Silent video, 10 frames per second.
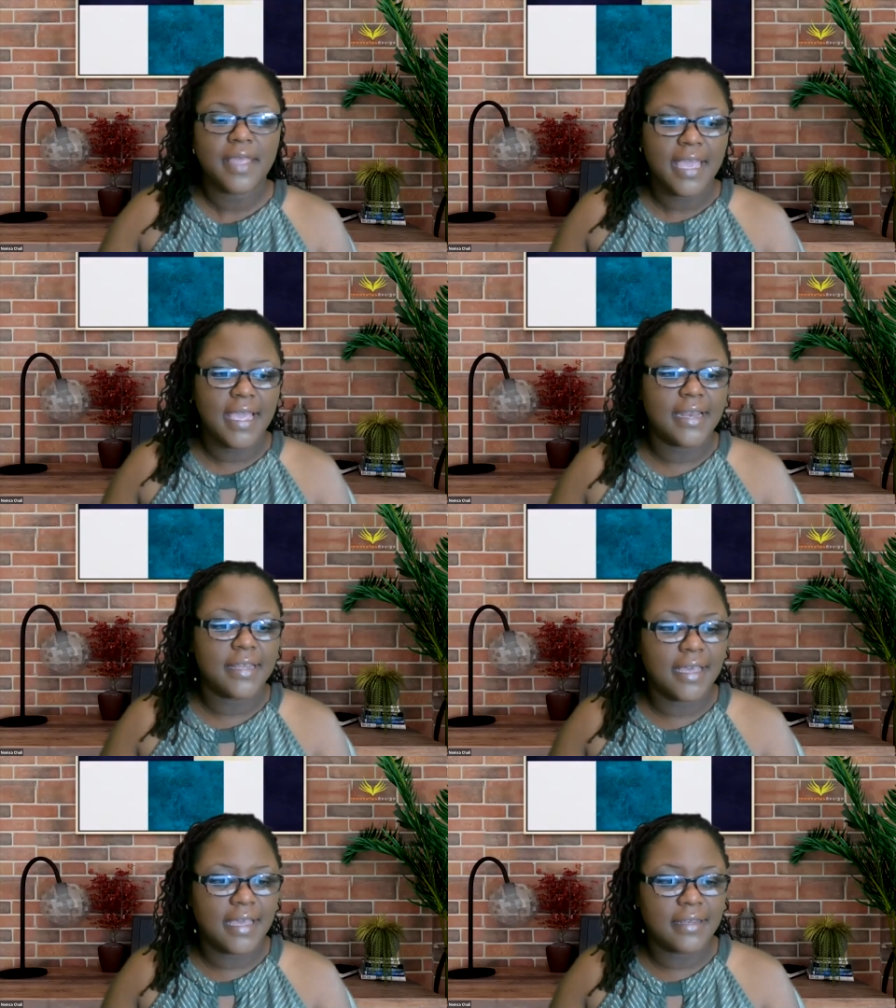And
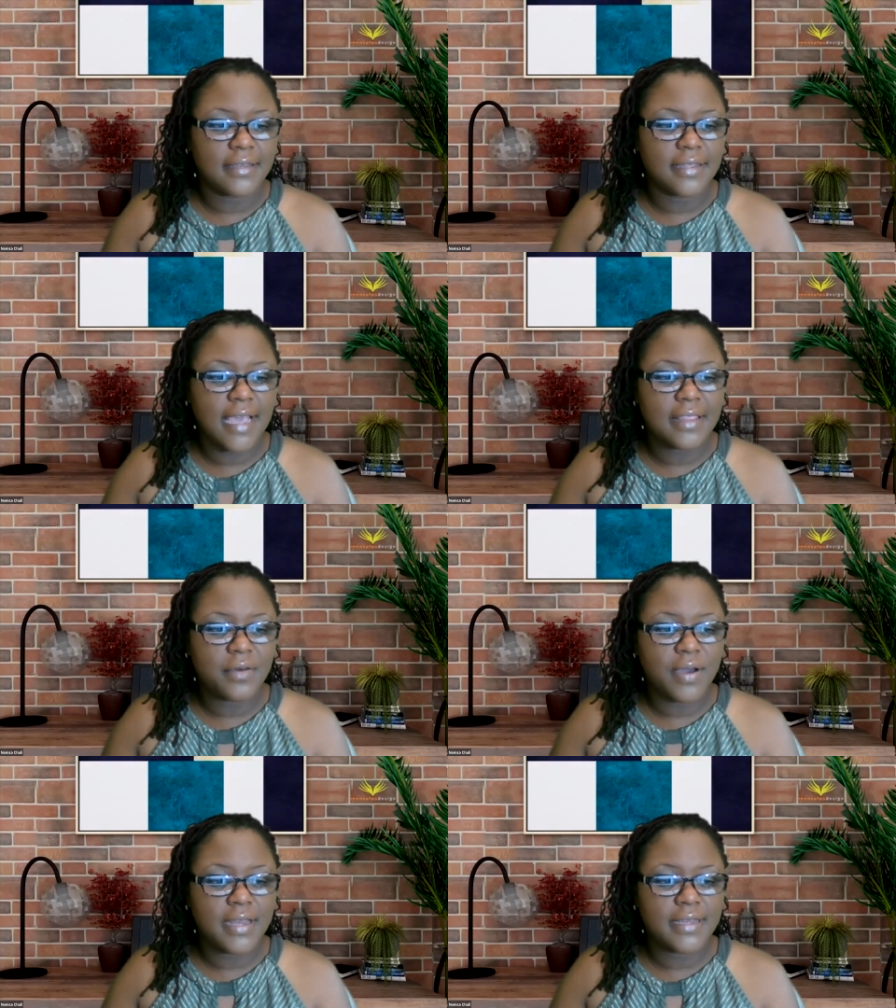then the other
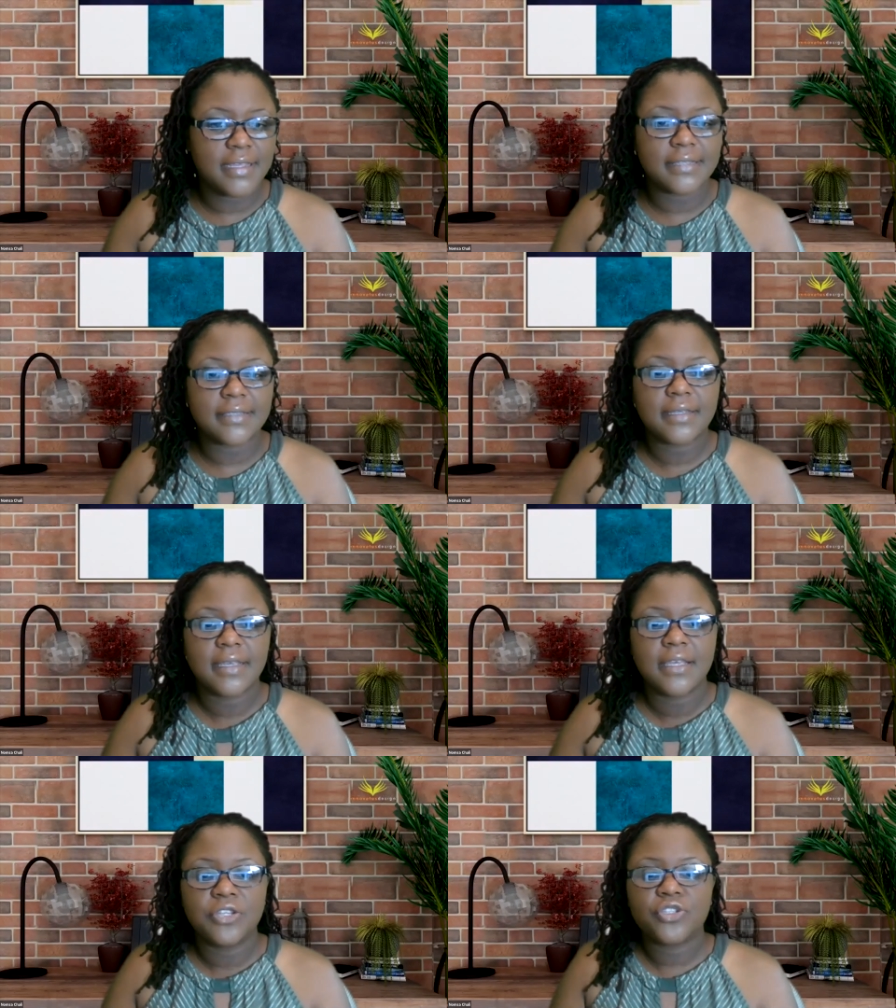one is
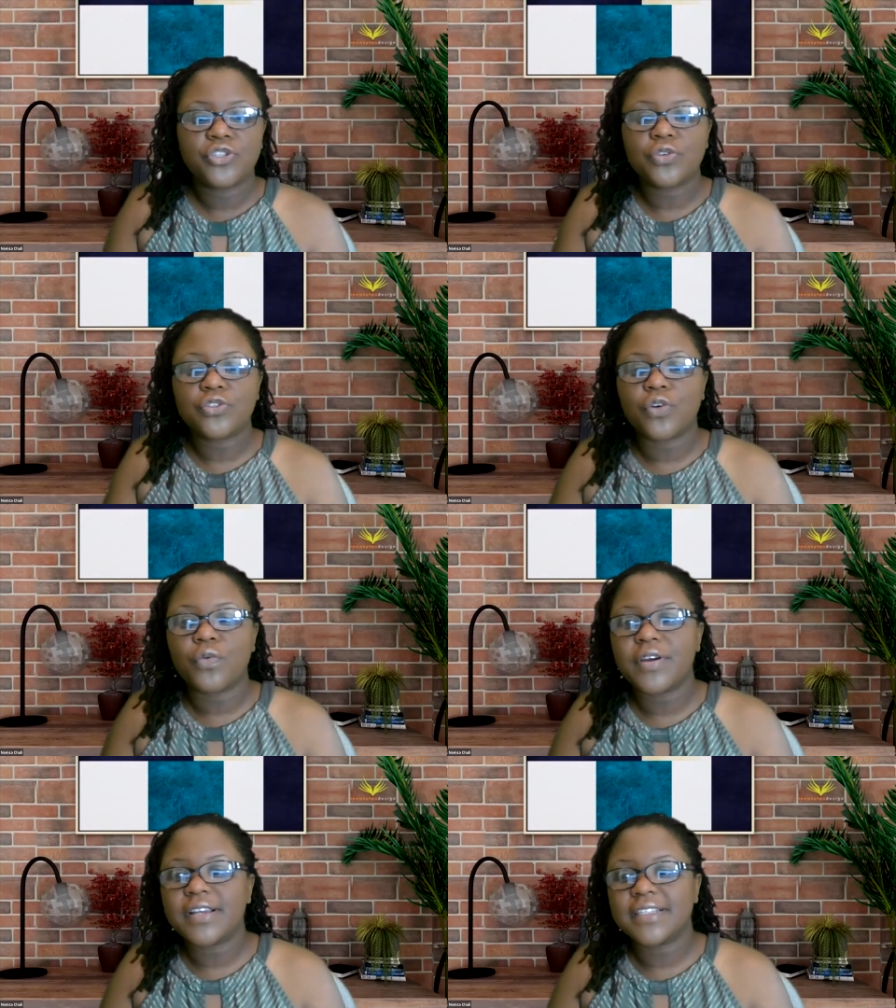choose your
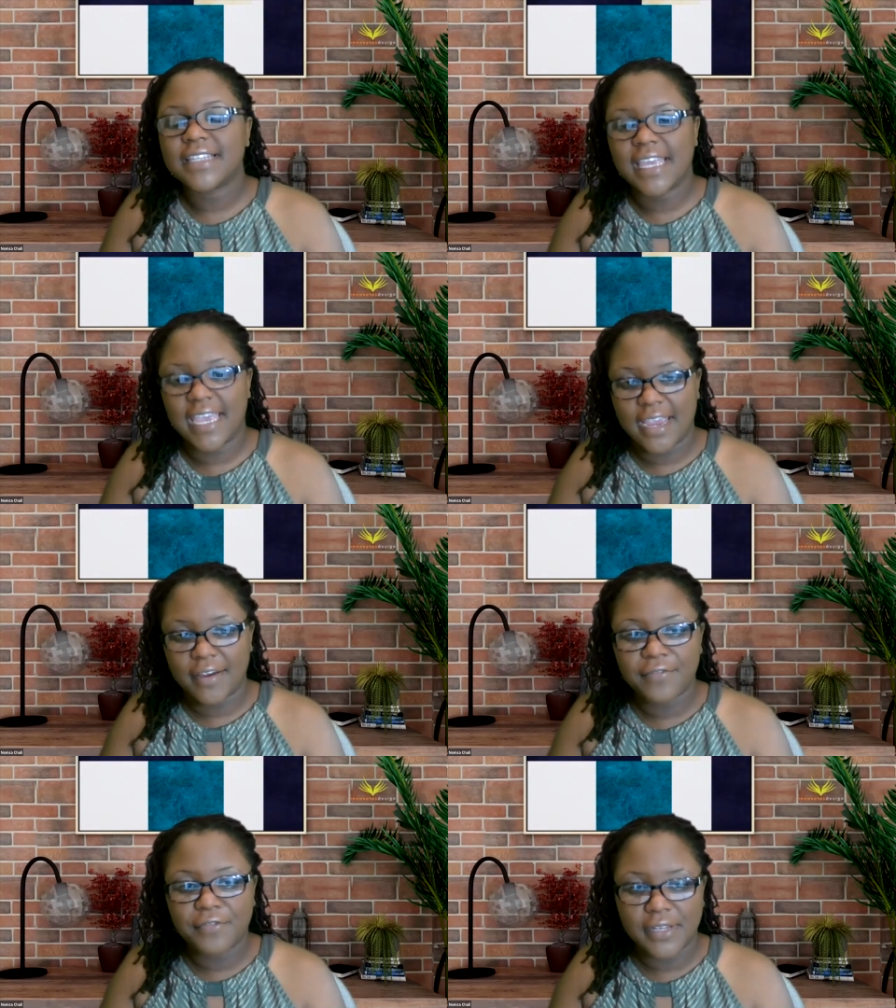words
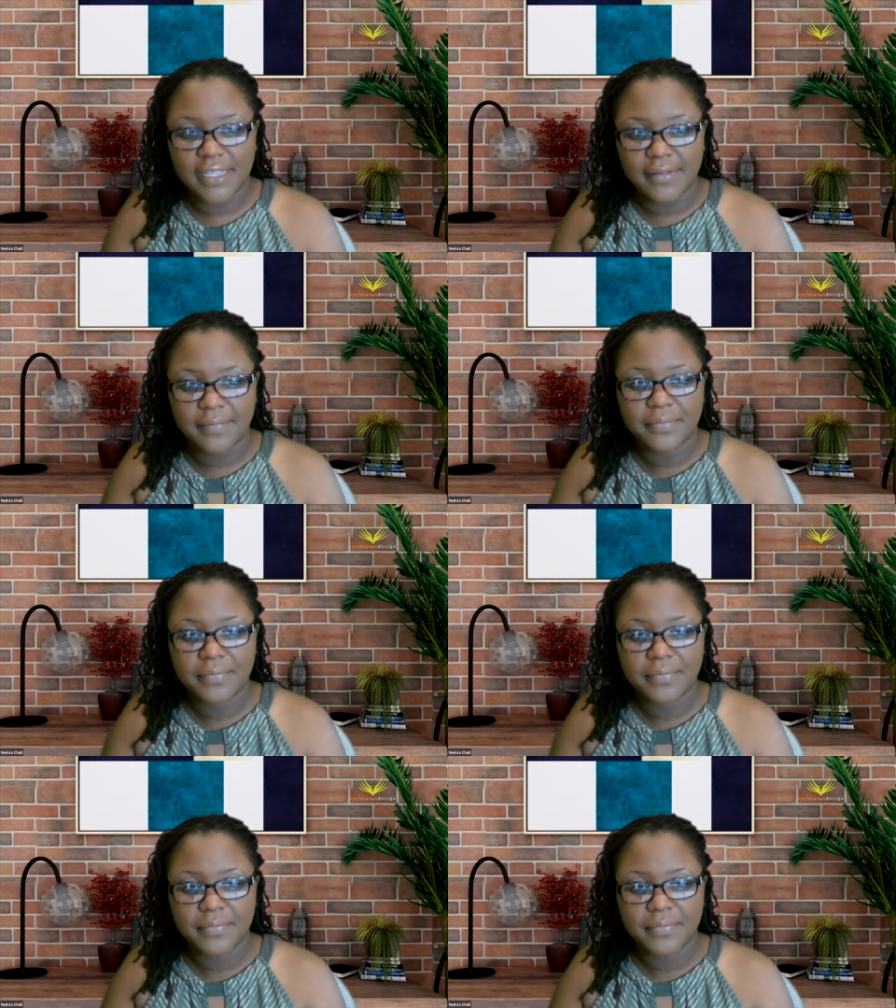carefully.